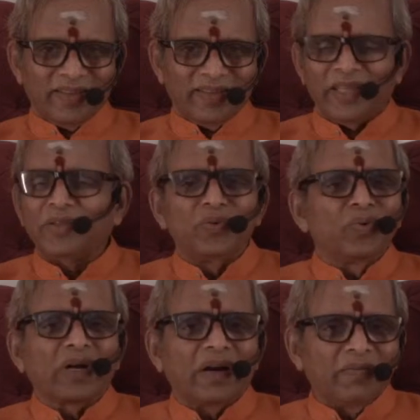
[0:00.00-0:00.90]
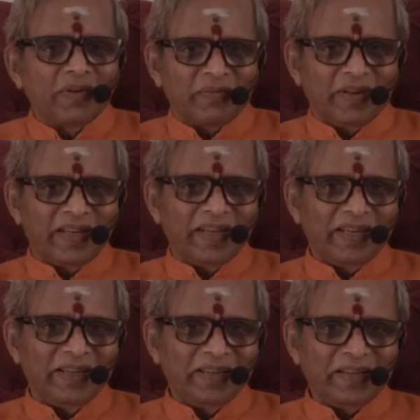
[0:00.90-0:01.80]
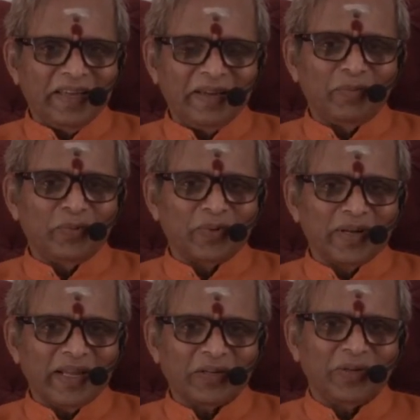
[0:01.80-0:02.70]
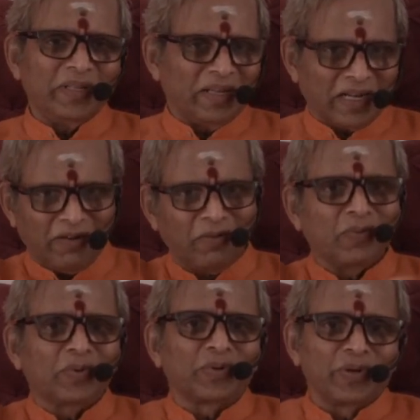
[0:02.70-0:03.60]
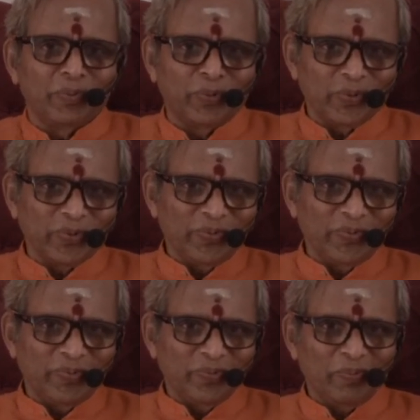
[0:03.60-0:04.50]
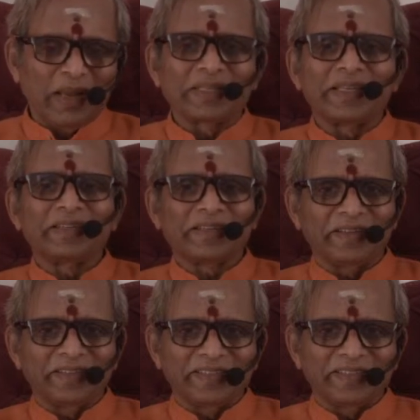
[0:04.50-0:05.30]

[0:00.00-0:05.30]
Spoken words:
There is no cover when I came out. Actually, the cover was removed, placenta.